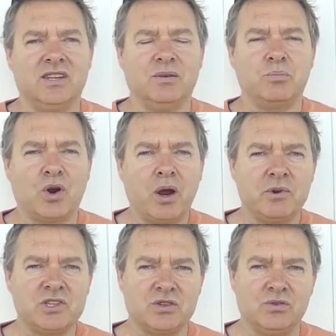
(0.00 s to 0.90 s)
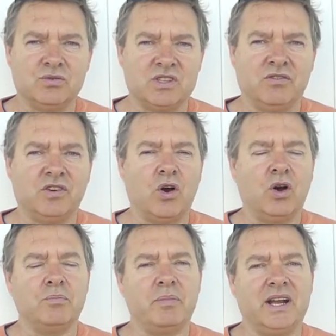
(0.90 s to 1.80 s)
the primary schools have
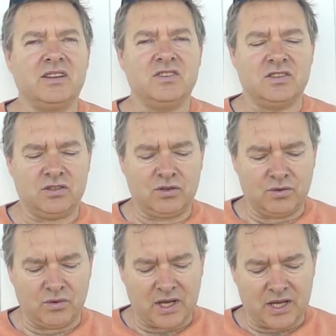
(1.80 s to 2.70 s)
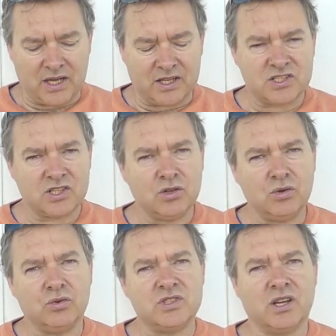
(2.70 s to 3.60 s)
gone back to
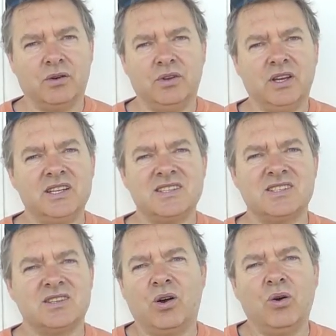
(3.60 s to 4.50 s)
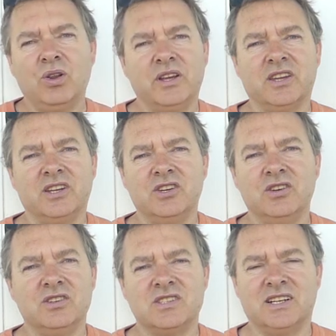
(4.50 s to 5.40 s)
school, so it's all in the
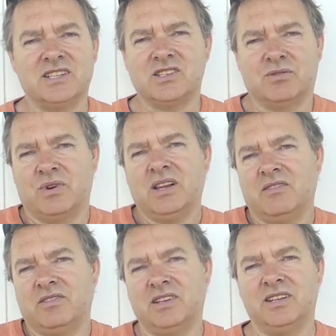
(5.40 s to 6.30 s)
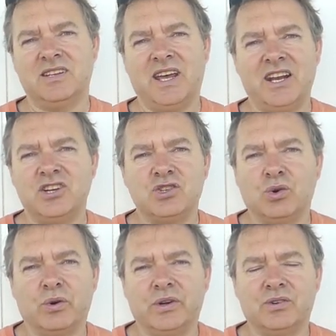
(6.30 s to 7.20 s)
news and it's a relevant
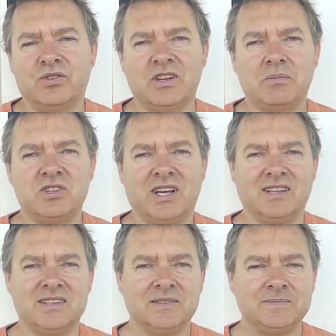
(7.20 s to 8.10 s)
editorial subject.